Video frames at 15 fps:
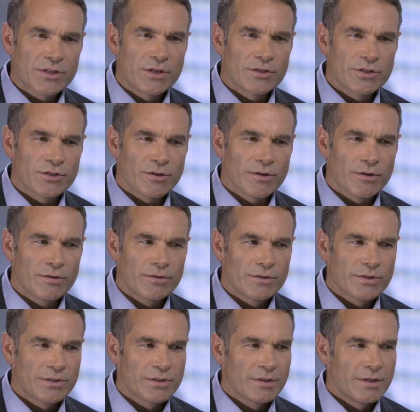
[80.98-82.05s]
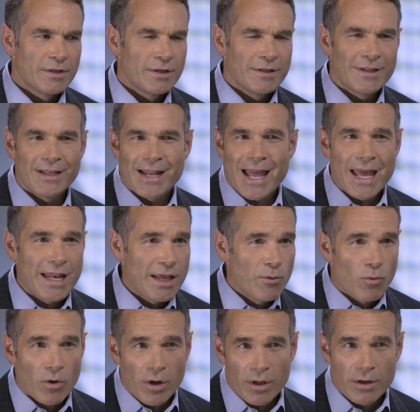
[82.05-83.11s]
concerns that any
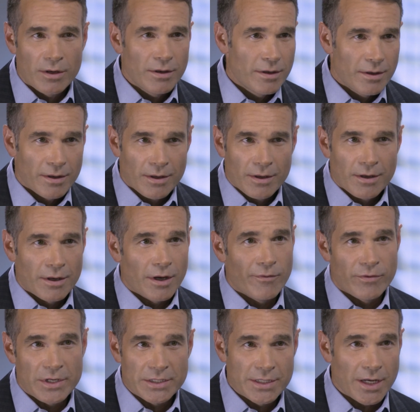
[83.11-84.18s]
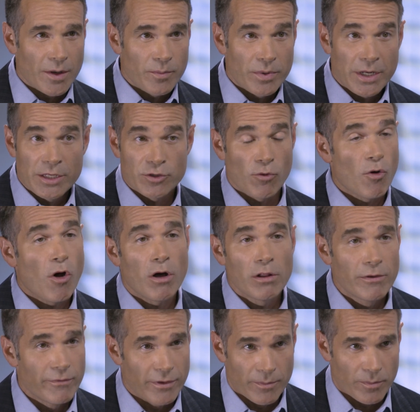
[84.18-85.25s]
one of these companies, or all
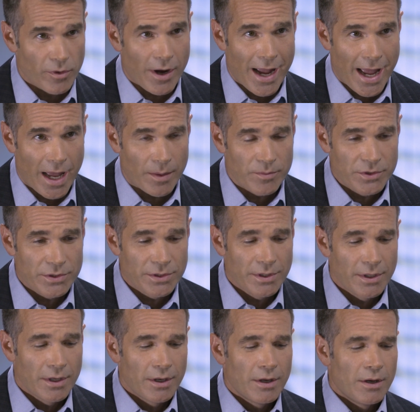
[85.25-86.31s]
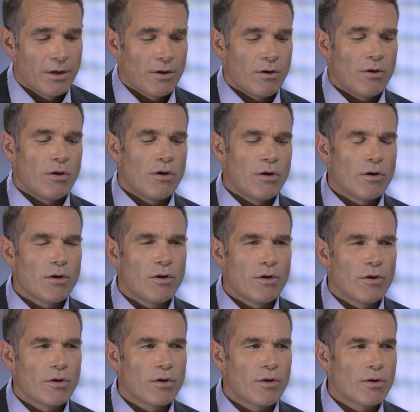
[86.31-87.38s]
of them perhaps,
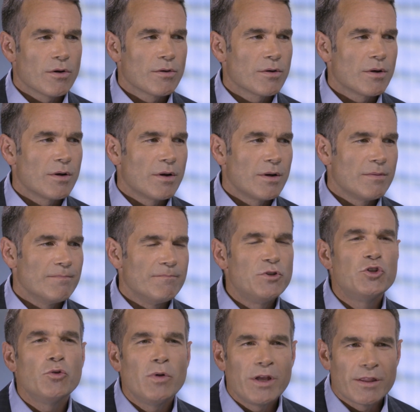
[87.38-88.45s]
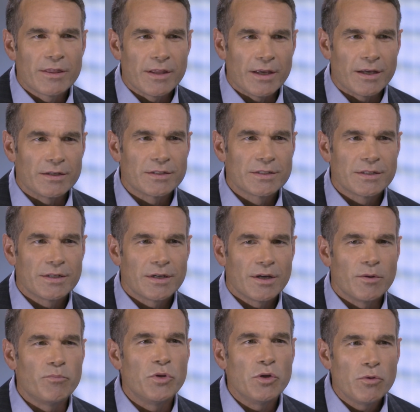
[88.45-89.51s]
are doing things,
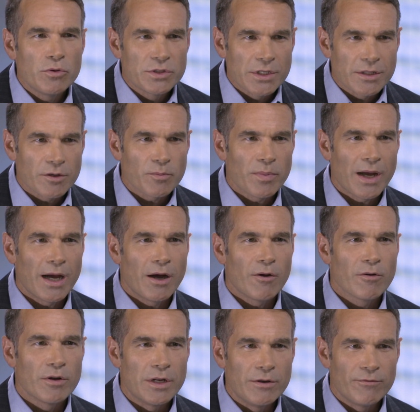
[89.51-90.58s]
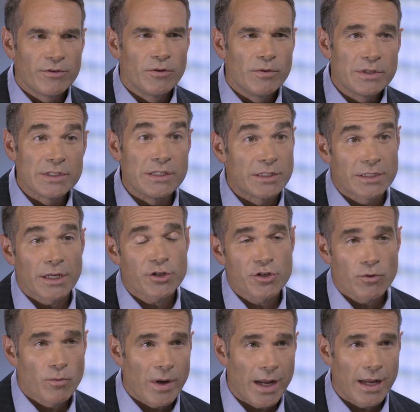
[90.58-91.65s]
abusing their power and influence in such
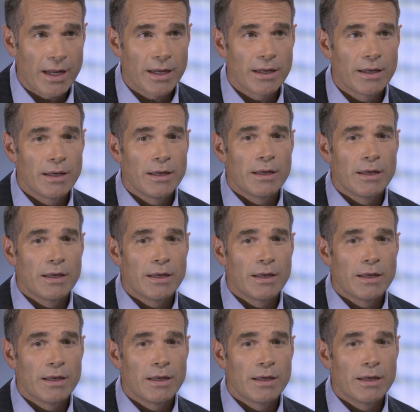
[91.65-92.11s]
a way